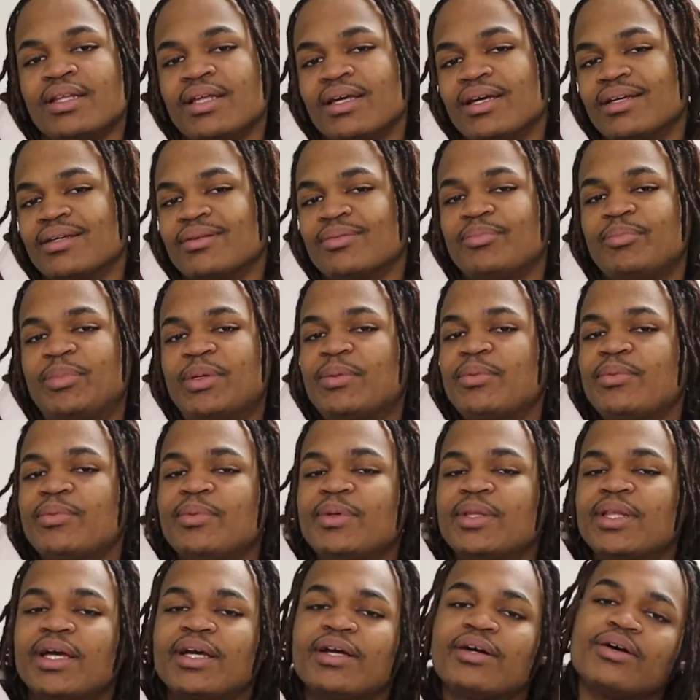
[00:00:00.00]
Like people
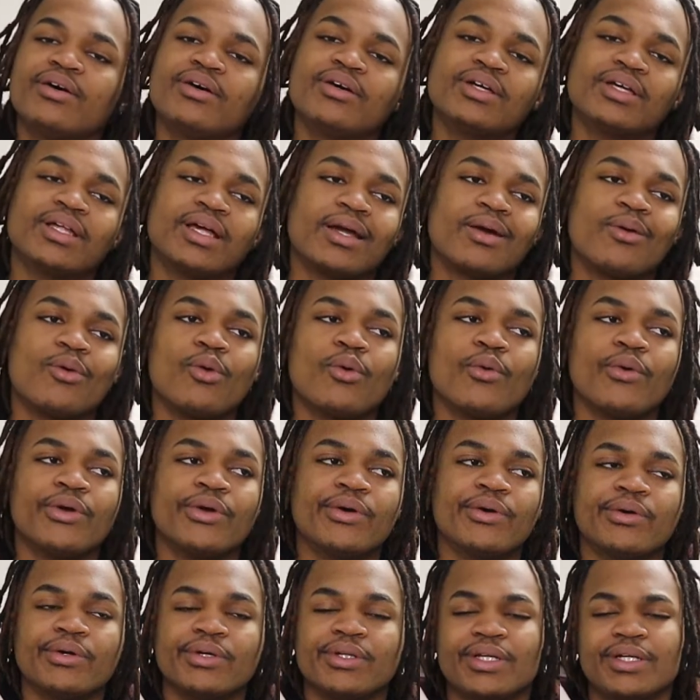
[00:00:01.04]
be like, "Oh, like
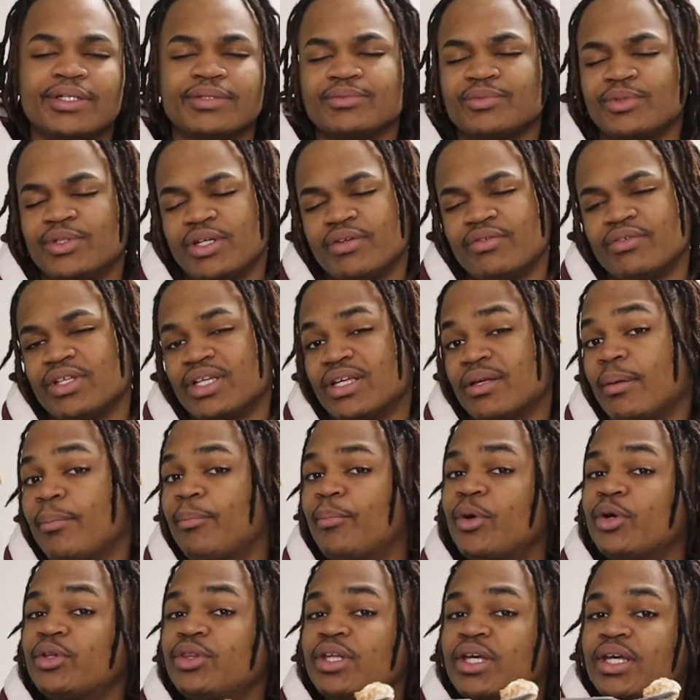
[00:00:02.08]
Oreo or like whatever." Like
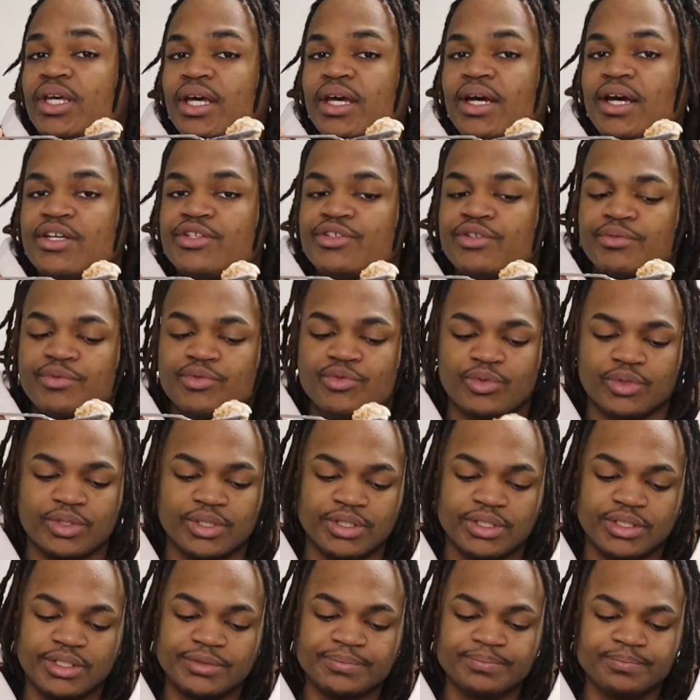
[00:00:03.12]
birthday cake ice cream is
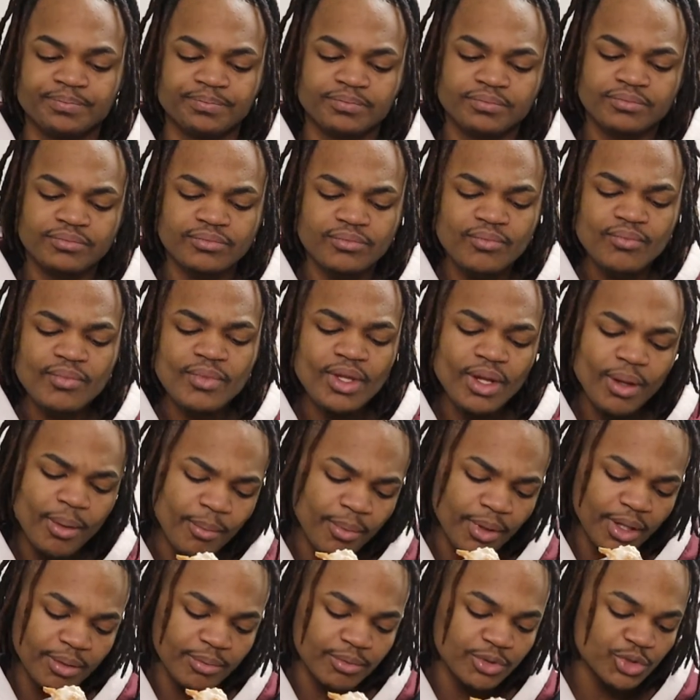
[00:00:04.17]
really good,
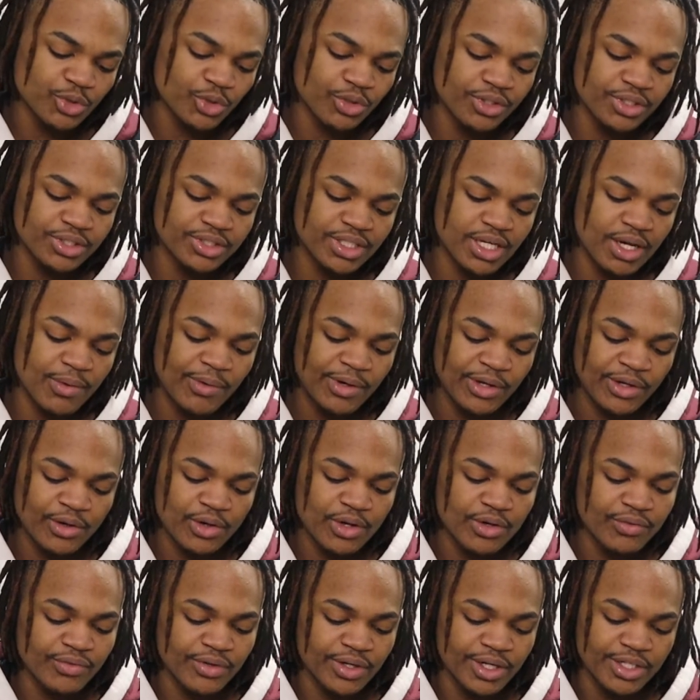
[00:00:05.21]
but like majority of the time when I
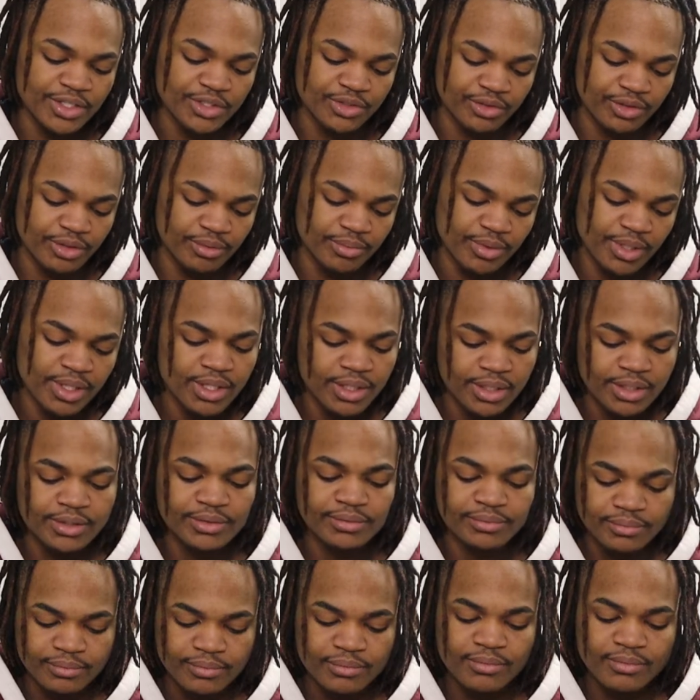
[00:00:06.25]
go for ice cream,
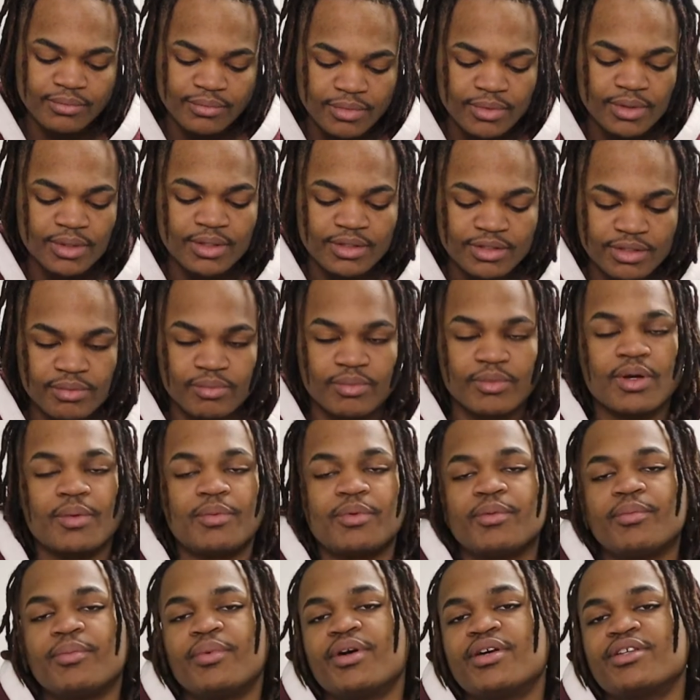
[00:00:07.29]
some
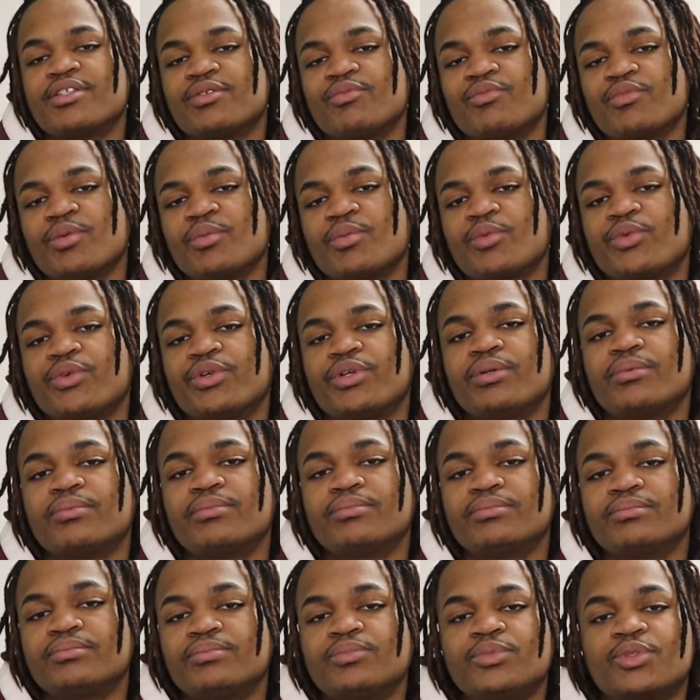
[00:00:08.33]
gummy bears and whipped
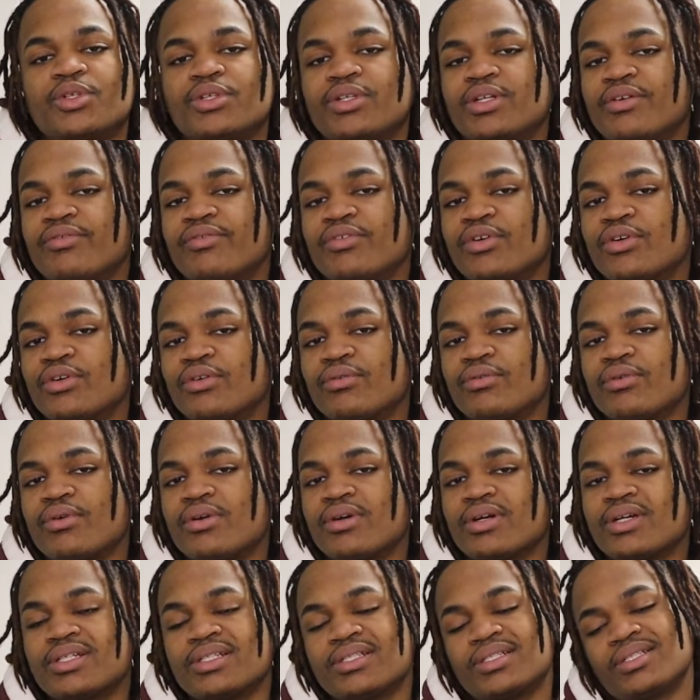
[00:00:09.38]
cream. You can never go
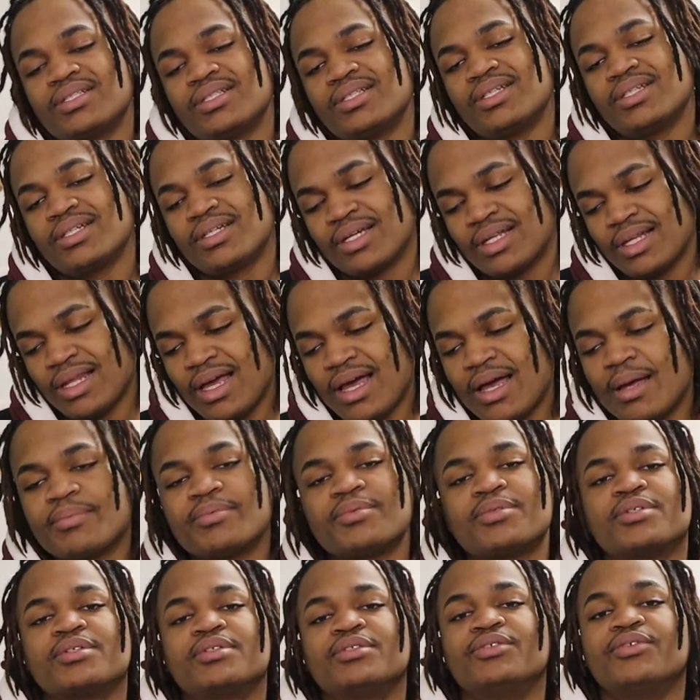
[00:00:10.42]
wrong because it
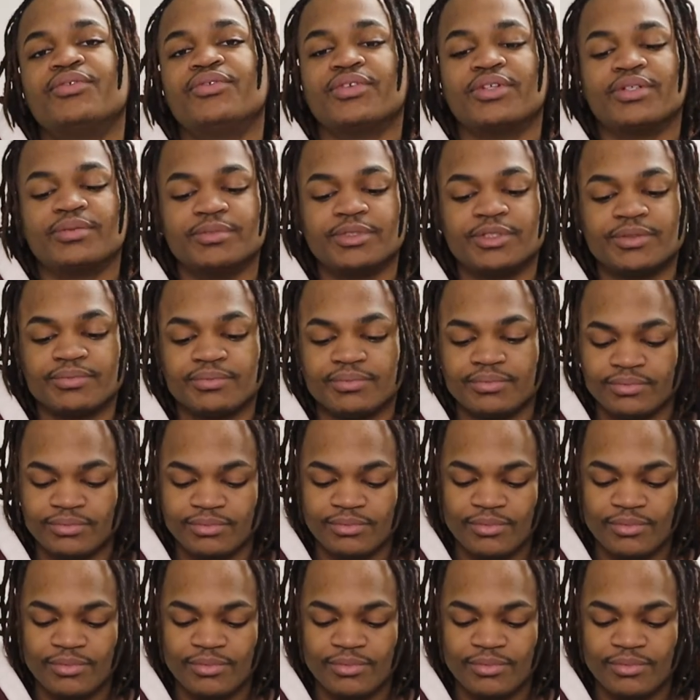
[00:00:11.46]
claps. You feel me?